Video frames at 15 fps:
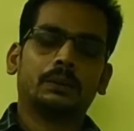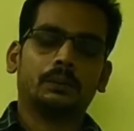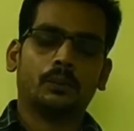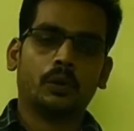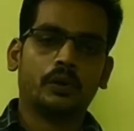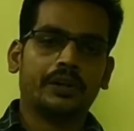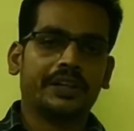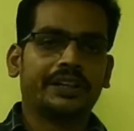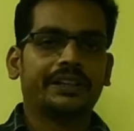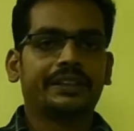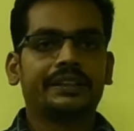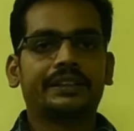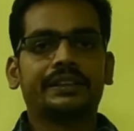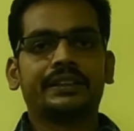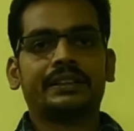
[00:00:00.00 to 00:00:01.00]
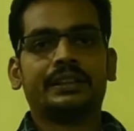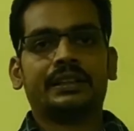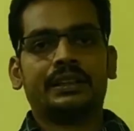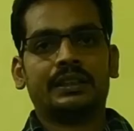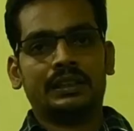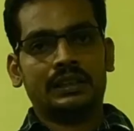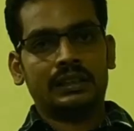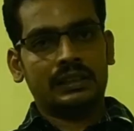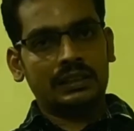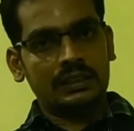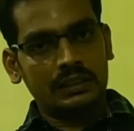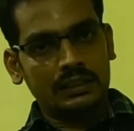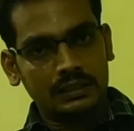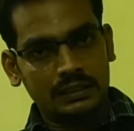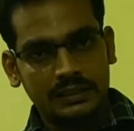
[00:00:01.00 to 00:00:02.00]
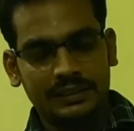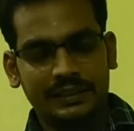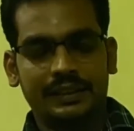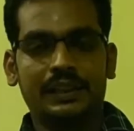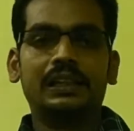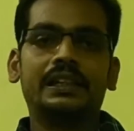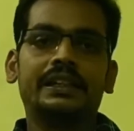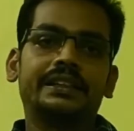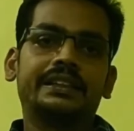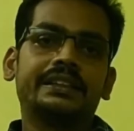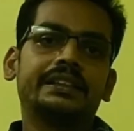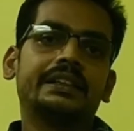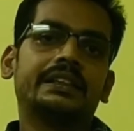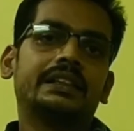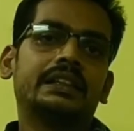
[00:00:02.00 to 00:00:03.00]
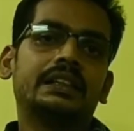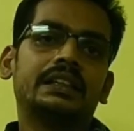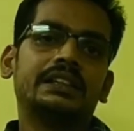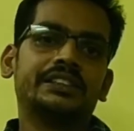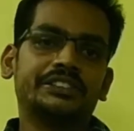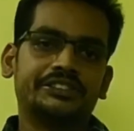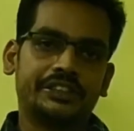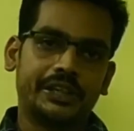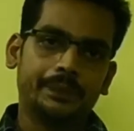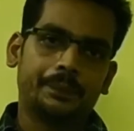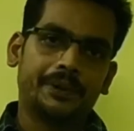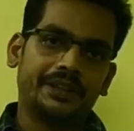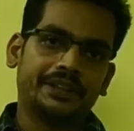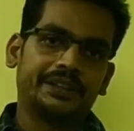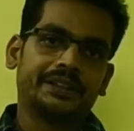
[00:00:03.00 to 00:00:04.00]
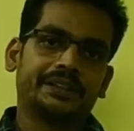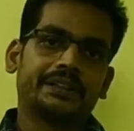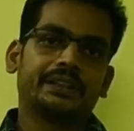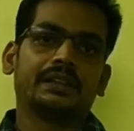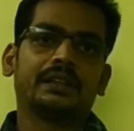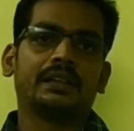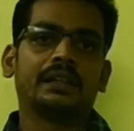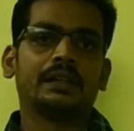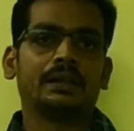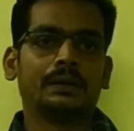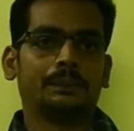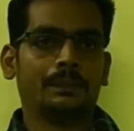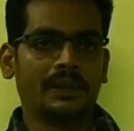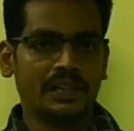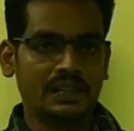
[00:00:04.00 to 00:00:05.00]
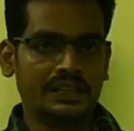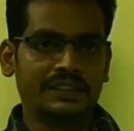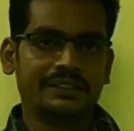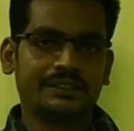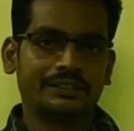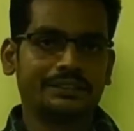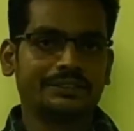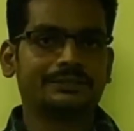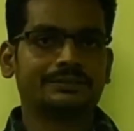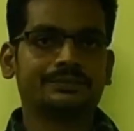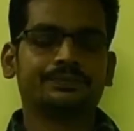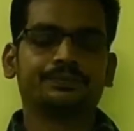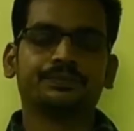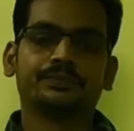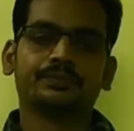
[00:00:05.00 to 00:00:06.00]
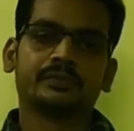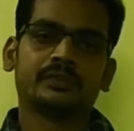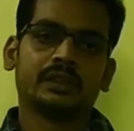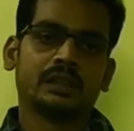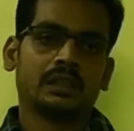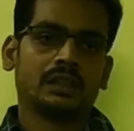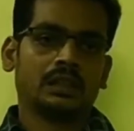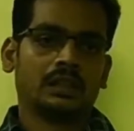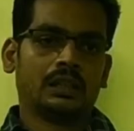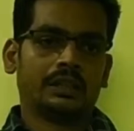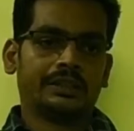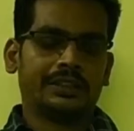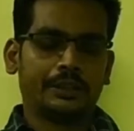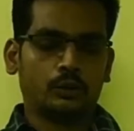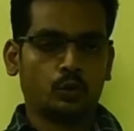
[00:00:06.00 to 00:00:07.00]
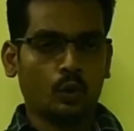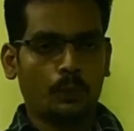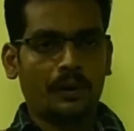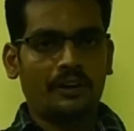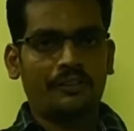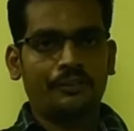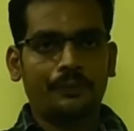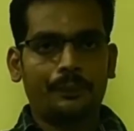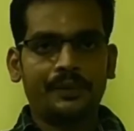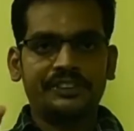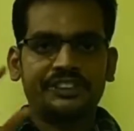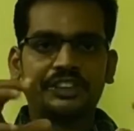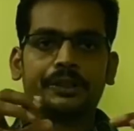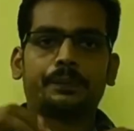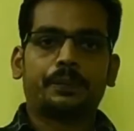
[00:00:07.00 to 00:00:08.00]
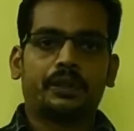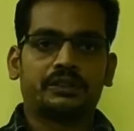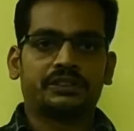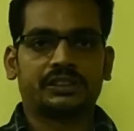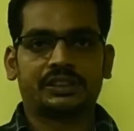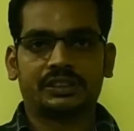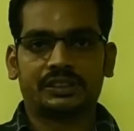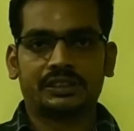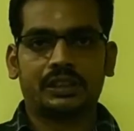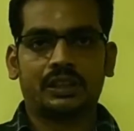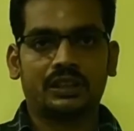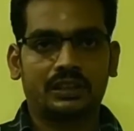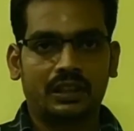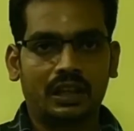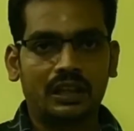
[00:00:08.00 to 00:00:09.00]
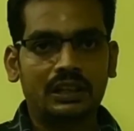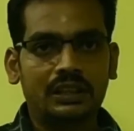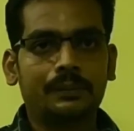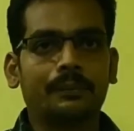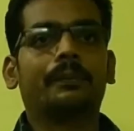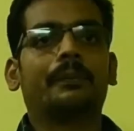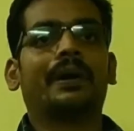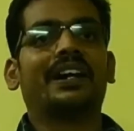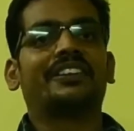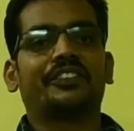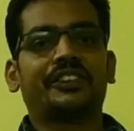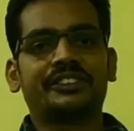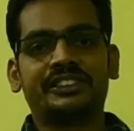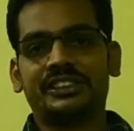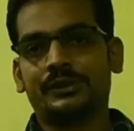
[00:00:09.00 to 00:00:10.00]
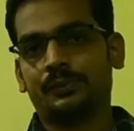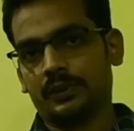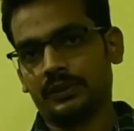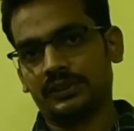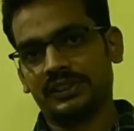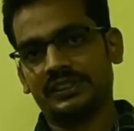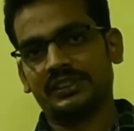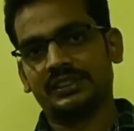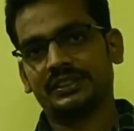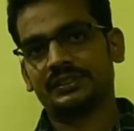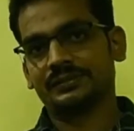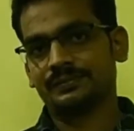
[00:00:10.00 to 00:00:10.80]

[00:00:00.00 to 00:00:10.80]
boring, drilling, shaping, milling. The group of machining process are called manufacturing process.